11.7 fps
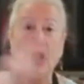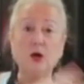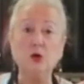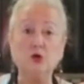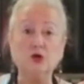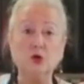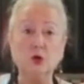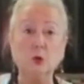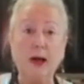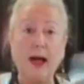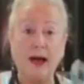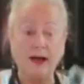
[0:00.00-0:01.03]
use 2
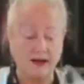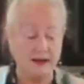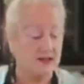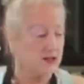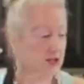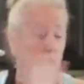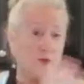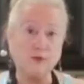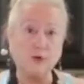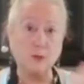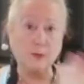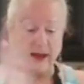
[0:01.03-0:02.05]
packets,
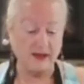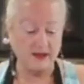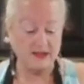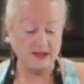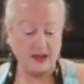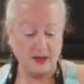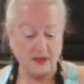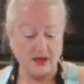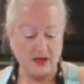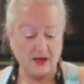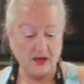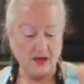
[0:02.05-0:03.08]
4 packets come
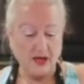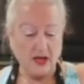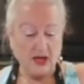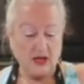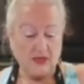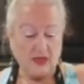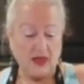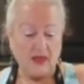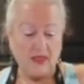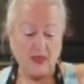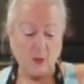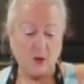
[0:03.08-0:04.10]
in, and
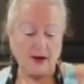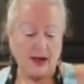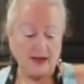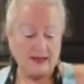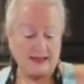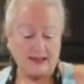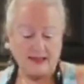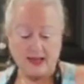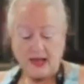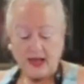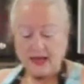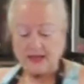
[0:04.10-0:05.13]
then what I did
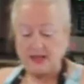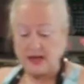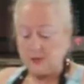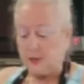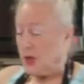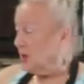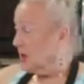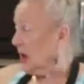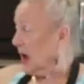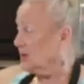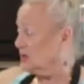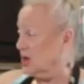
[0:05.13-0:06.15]
is
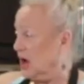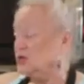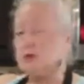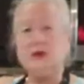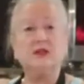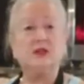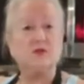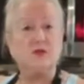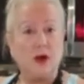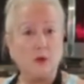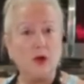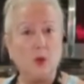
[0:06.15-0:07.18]
I drained it
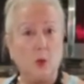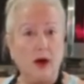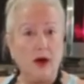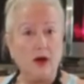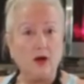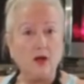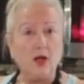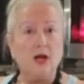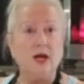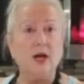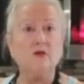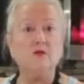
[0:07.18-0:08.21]
very well
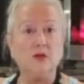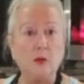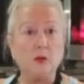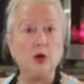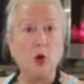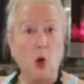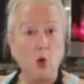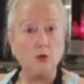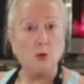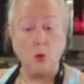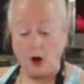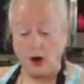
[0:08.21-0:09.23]
in very
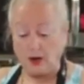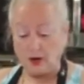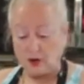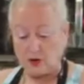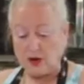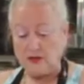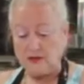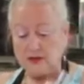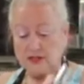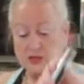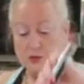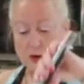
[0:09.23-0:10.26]
cold water, and this
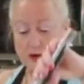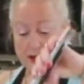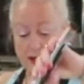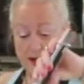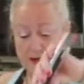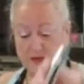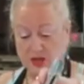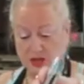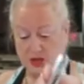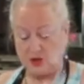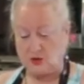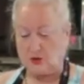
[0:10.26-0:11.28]
is what I have
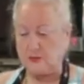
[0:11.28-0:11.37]
here.